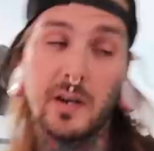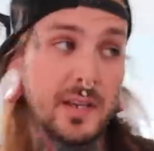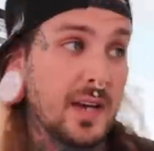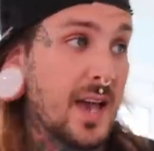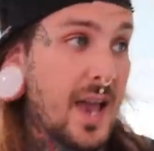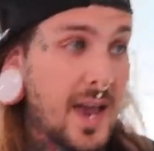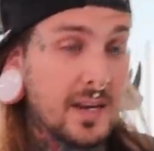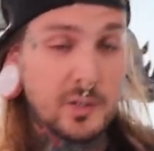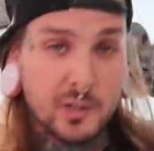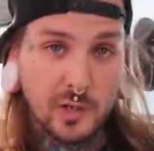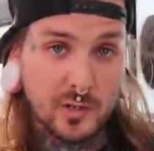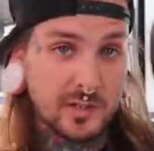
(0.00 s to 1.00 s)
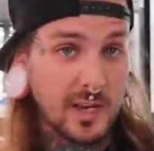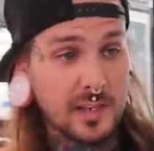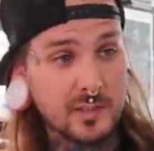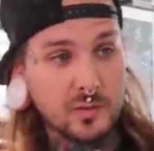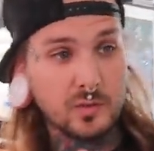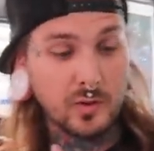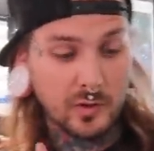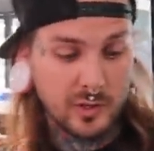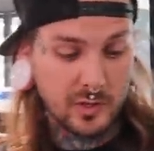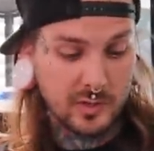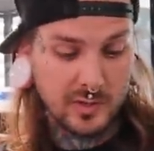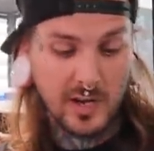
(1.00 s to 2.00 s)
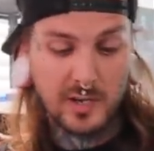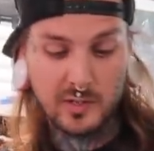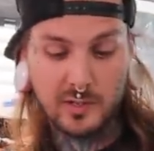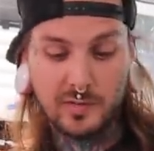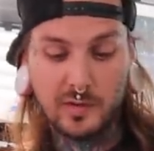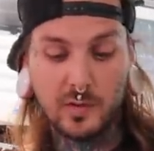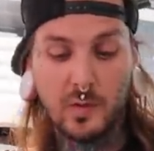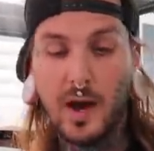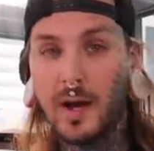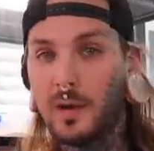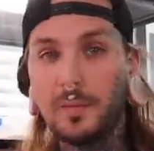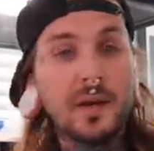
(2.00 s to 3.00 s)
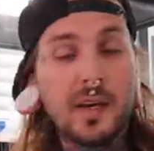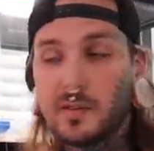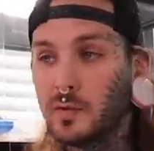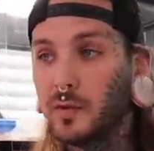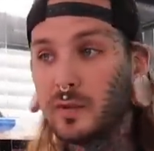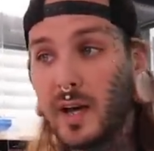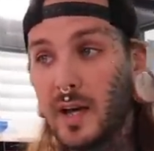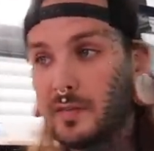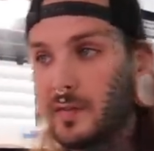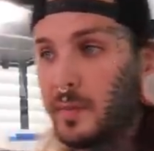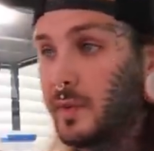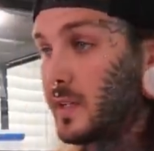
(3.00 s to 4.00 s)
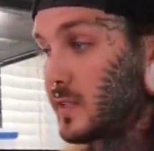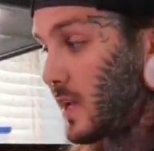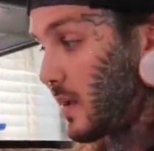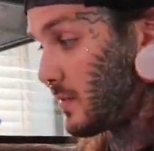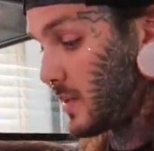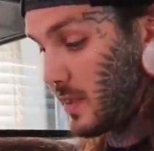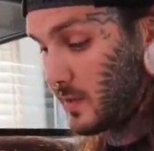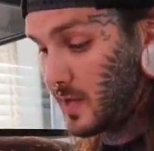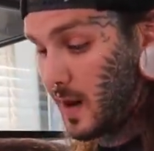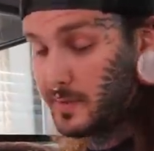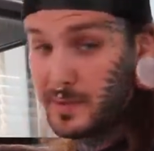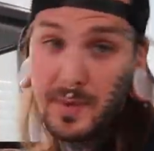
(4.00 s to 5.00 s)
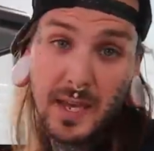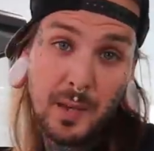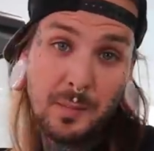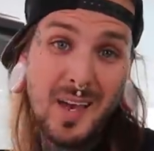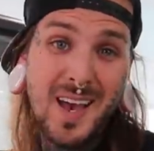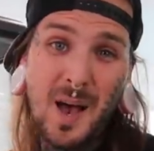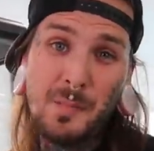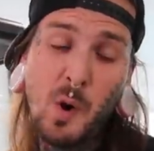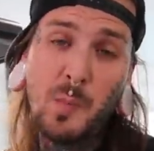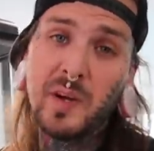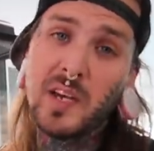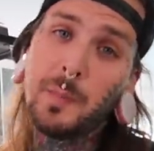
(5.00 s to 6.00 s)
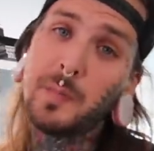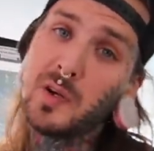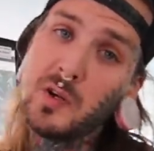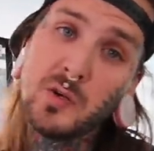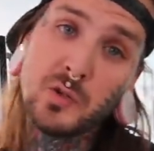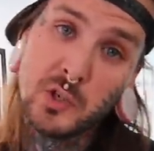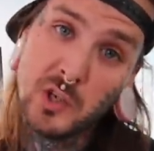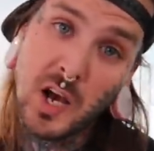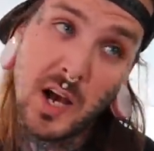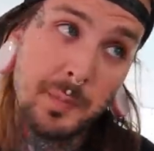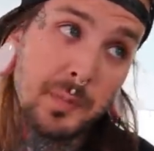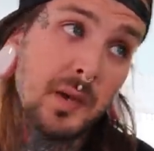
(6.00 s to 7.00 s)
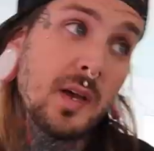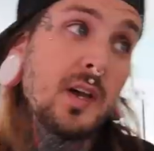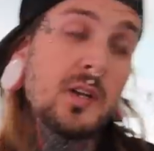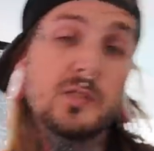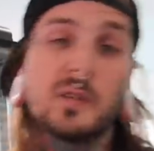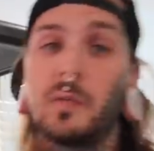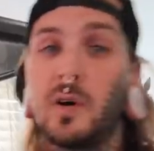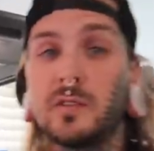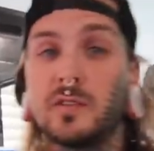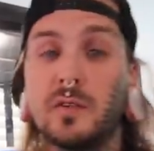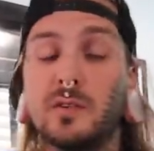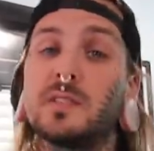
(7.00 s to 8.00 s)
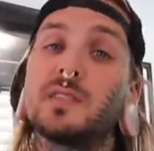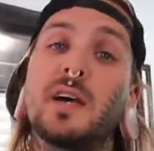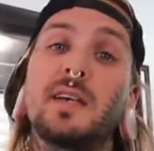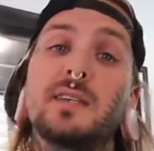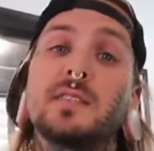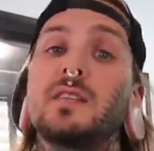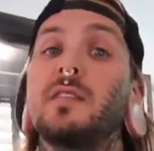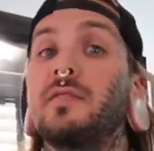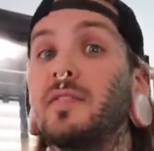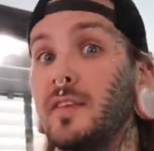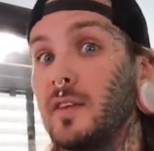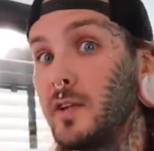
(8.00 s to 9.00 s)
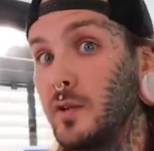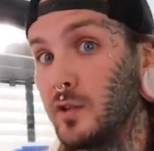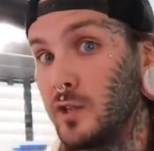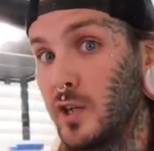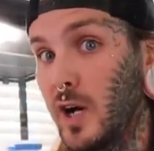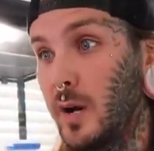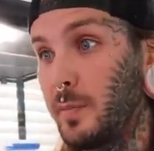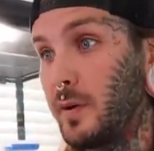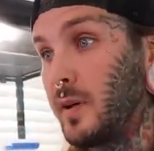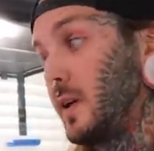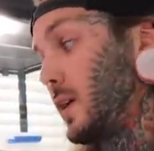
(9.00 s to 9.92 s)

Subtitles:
on it. I had Taruk shirts actually for a while, but I sold out of them and I just haven't had the time to make them. I'm opening up a new shop, so I'm also designing stuff for the new shop